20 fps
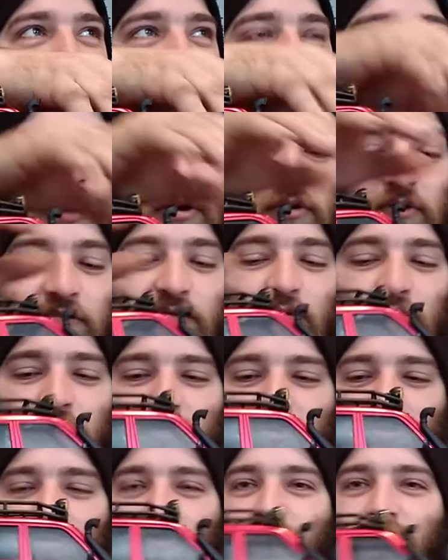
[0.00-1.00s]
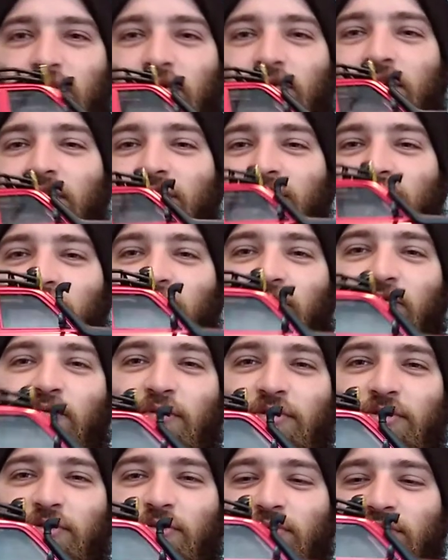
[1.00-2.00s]
screws. Oh, it's four screws. Okay, so there's
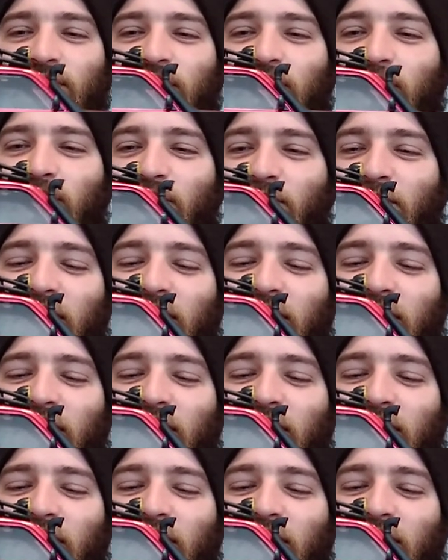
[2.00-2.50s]
four screws that hold the